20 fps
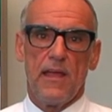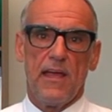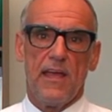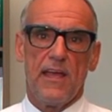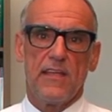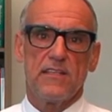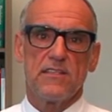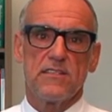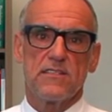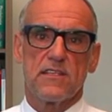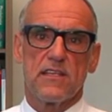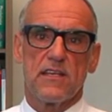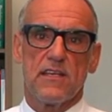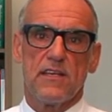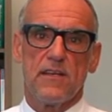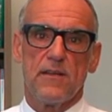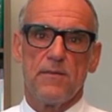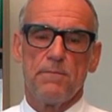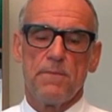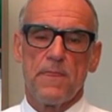and
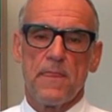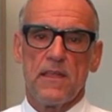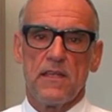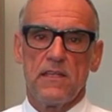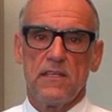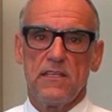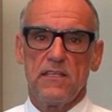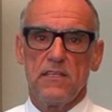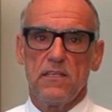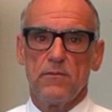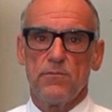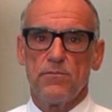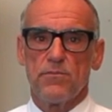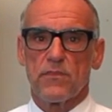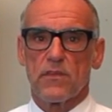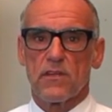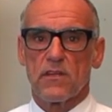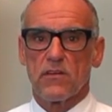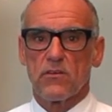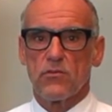he
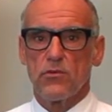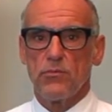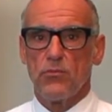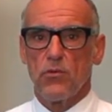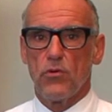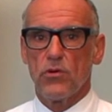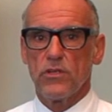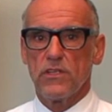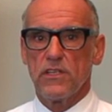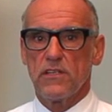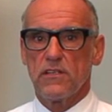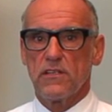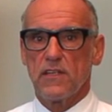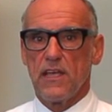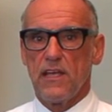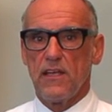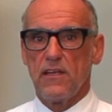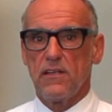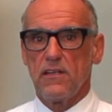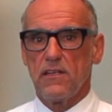reported
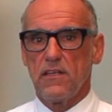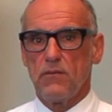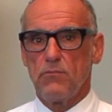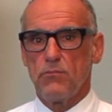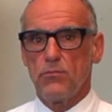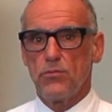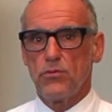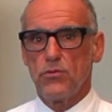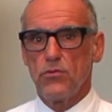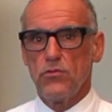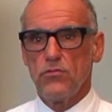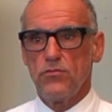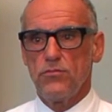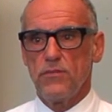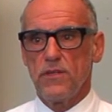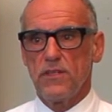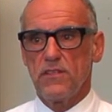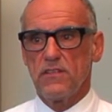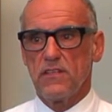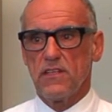an
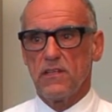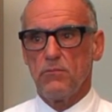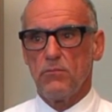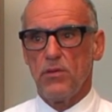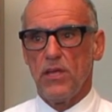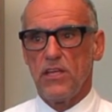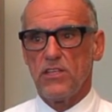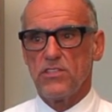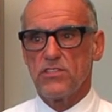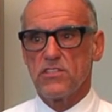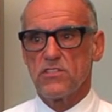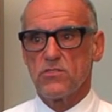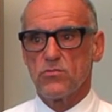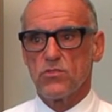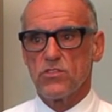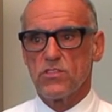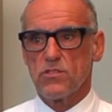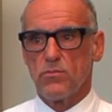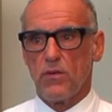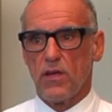improvement in patients
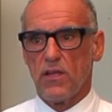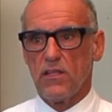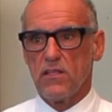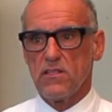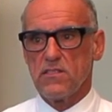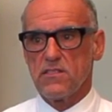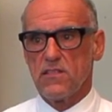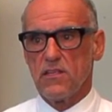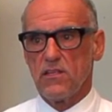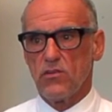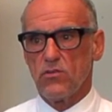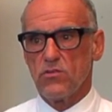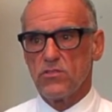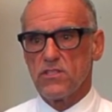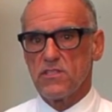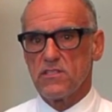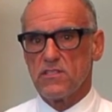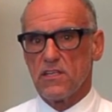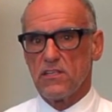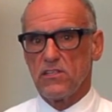with spinal
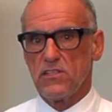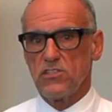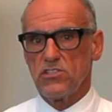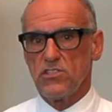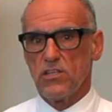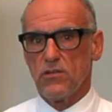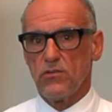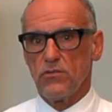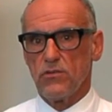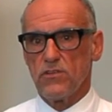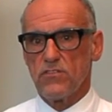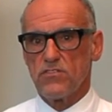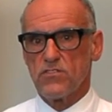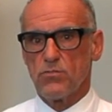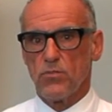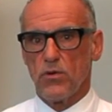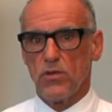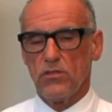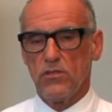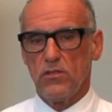stenosis and degenerative
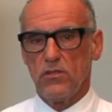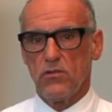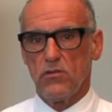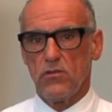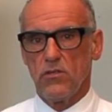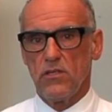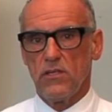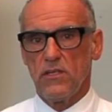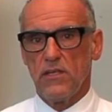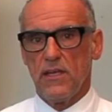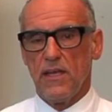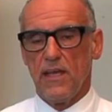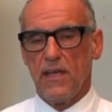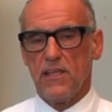spondylo